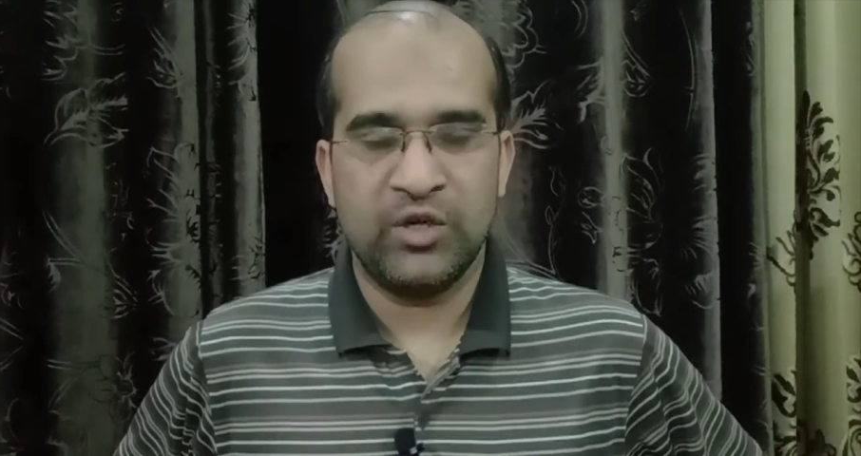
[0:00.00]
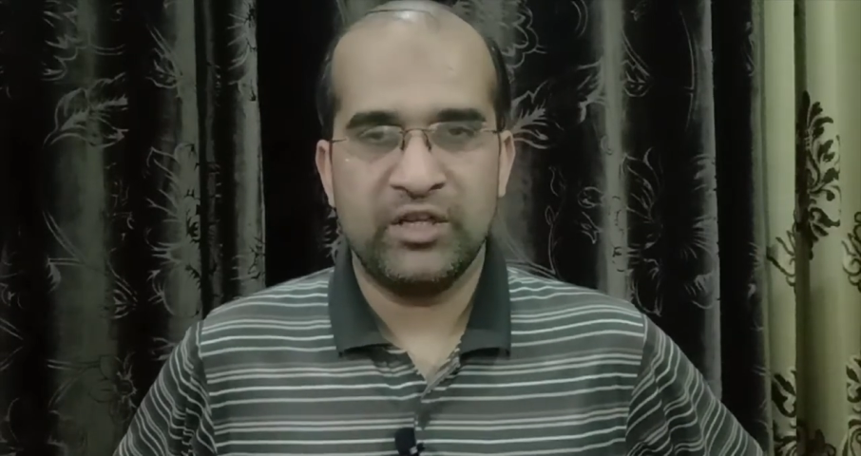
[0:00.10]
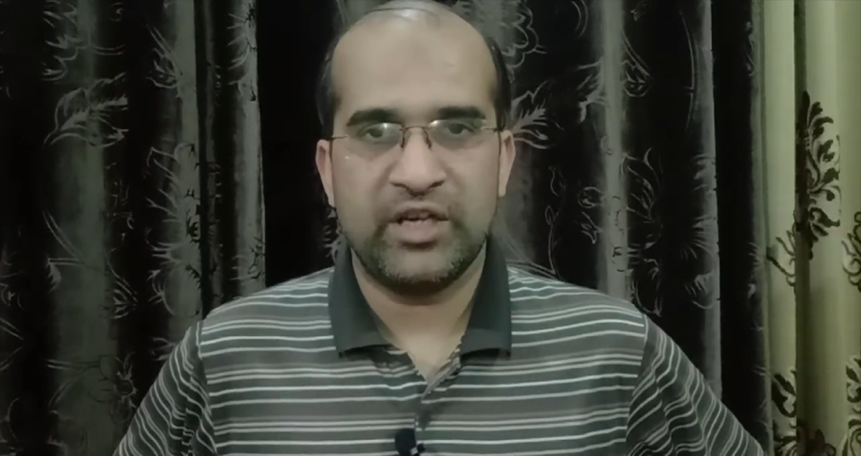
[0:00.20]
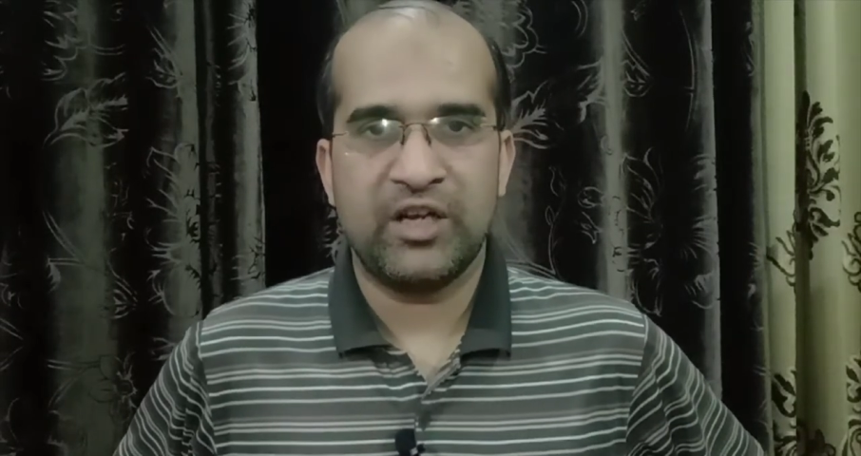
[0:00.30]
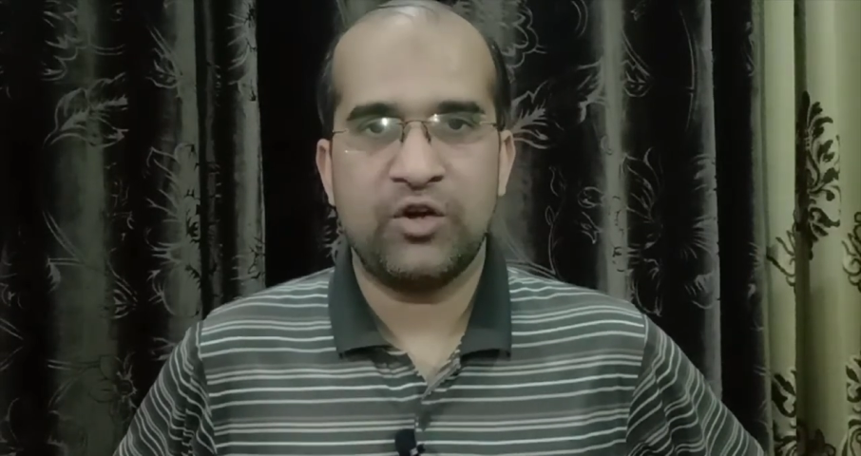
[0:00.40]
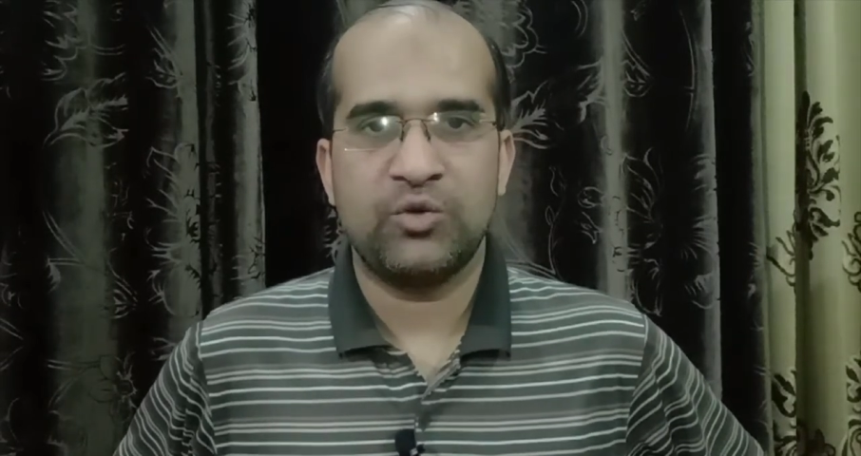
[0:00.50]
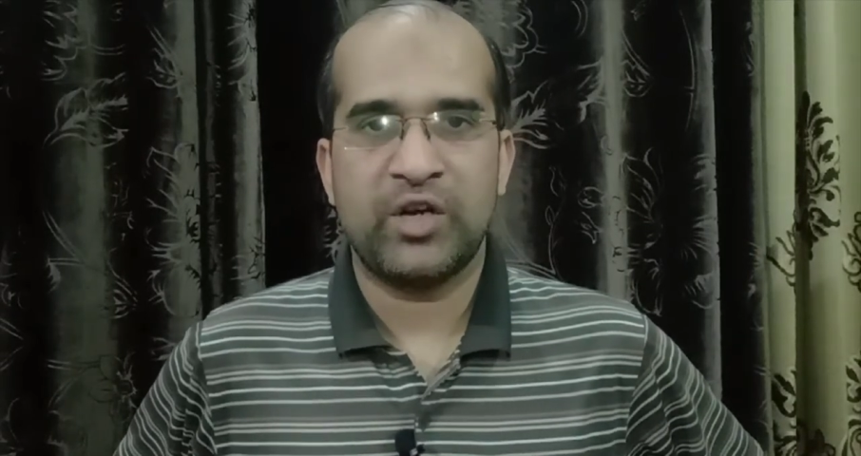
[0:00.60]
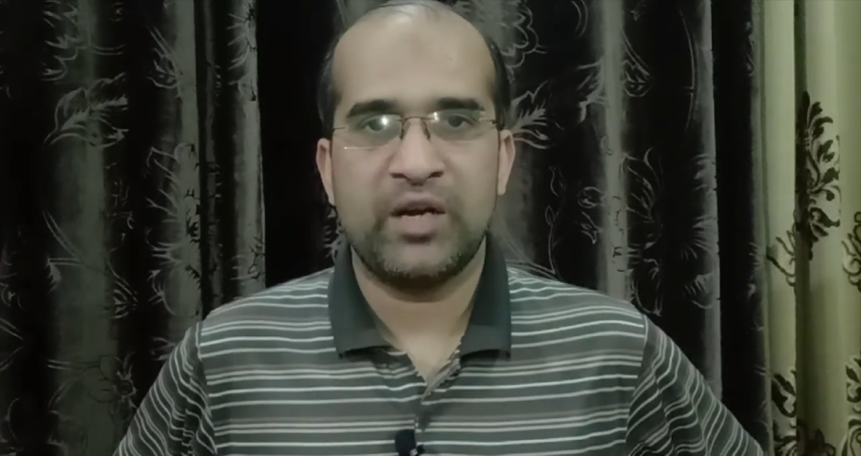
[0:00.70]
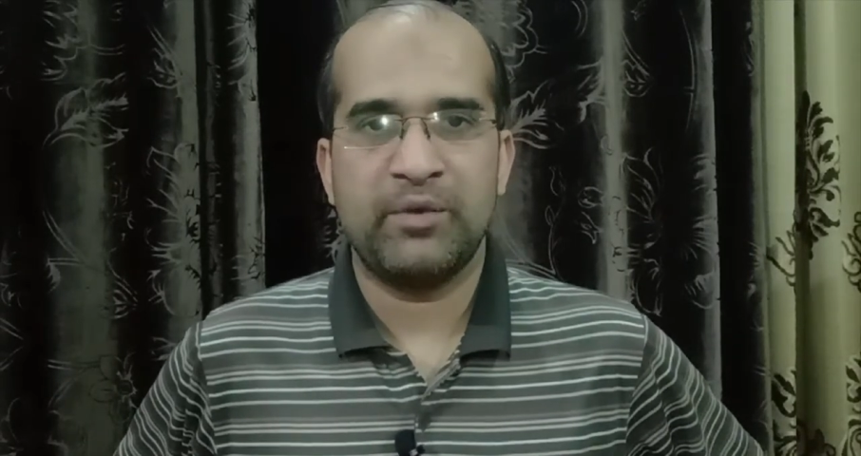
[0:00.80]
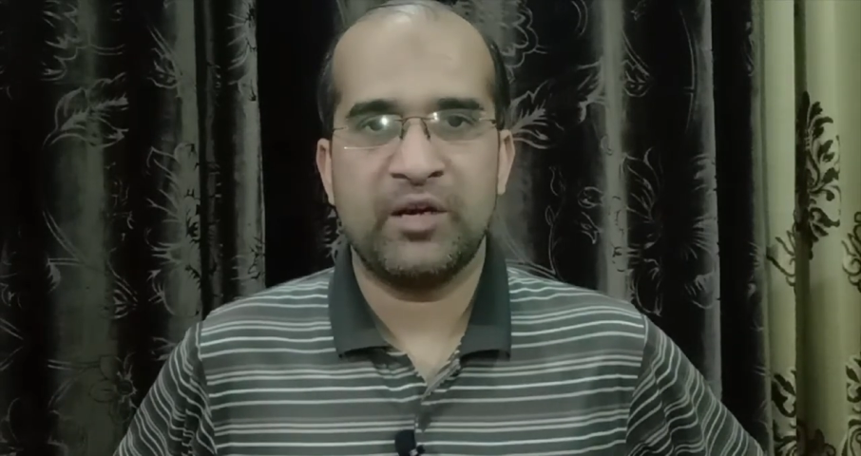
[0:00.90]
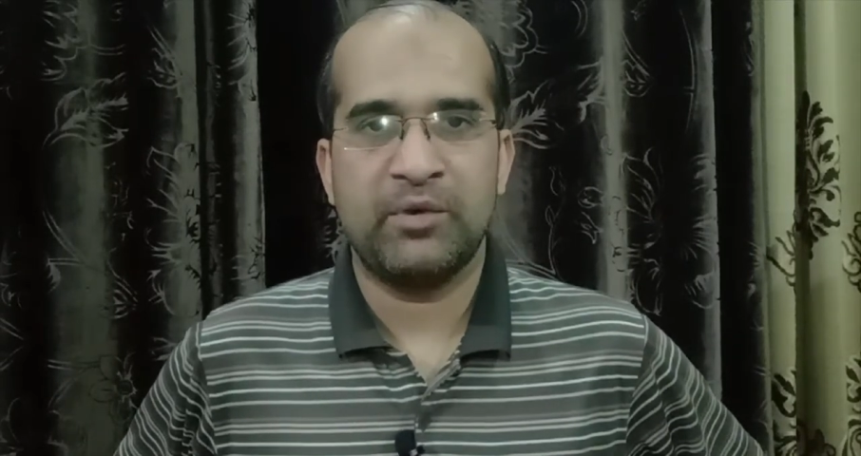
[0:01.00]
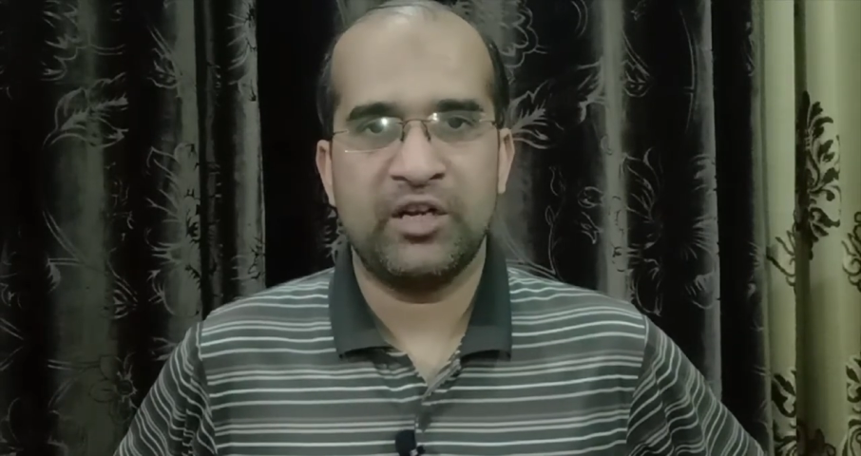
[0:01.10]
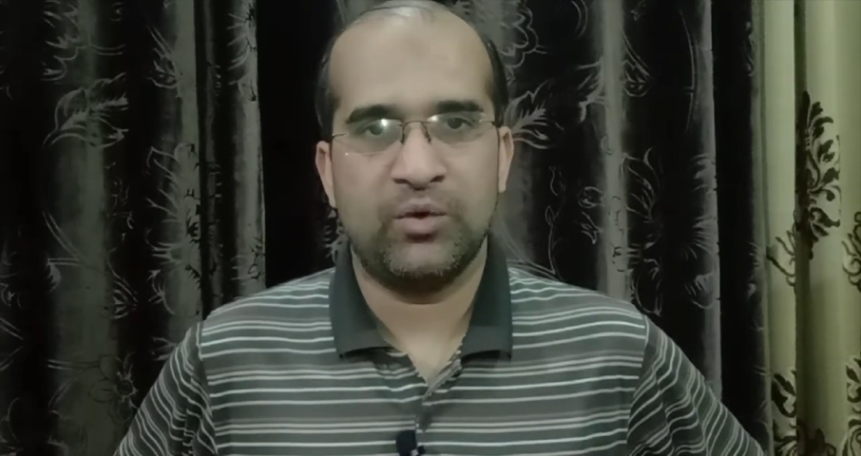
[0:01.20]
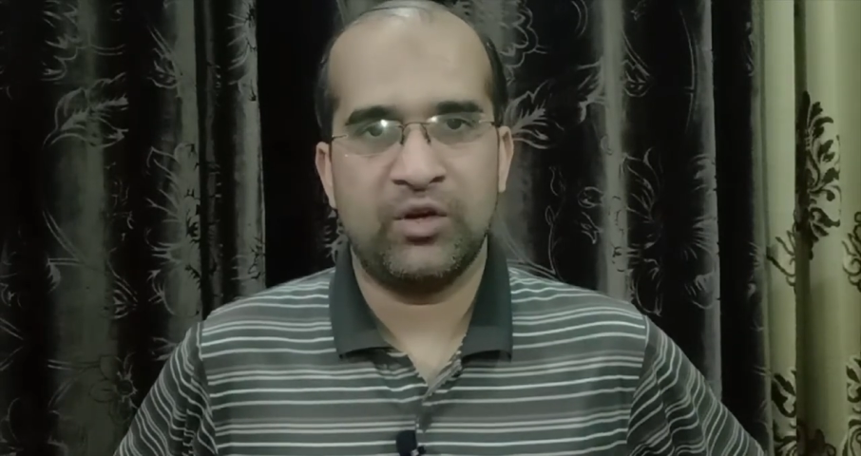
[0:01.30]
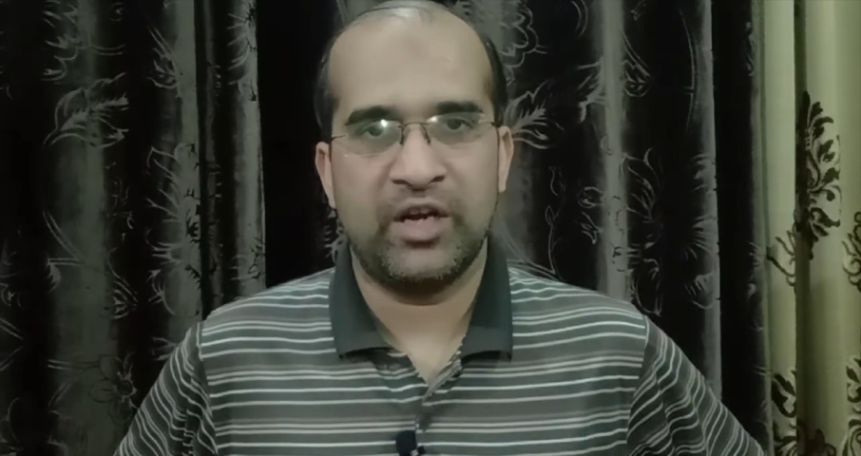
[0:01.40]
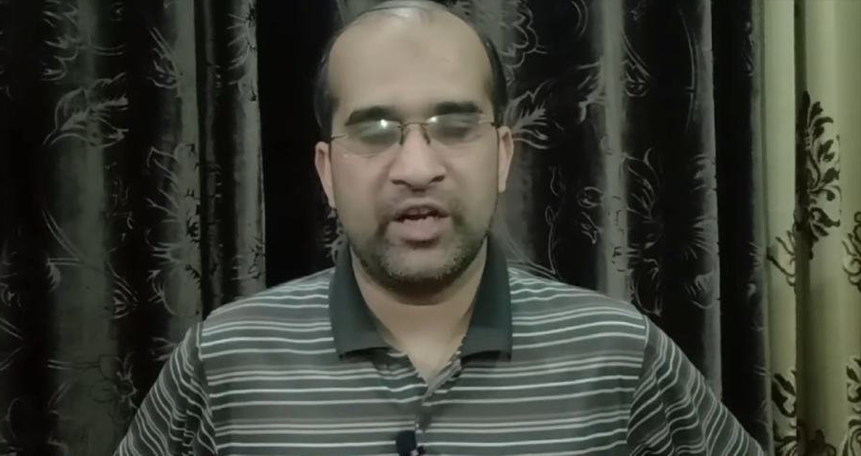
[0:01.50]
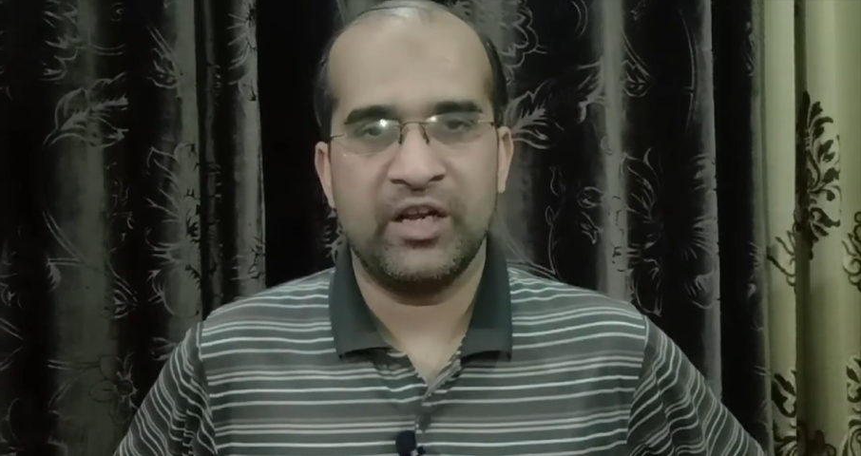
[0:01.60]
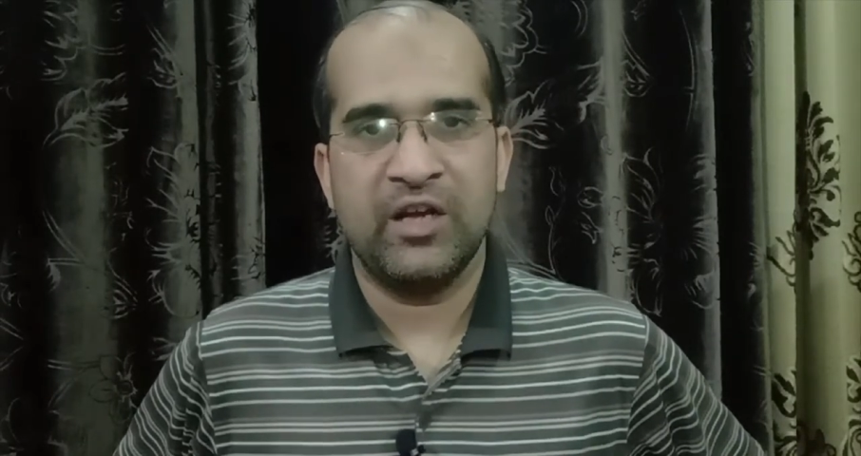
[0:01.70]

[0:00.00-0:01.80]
that how you can make money online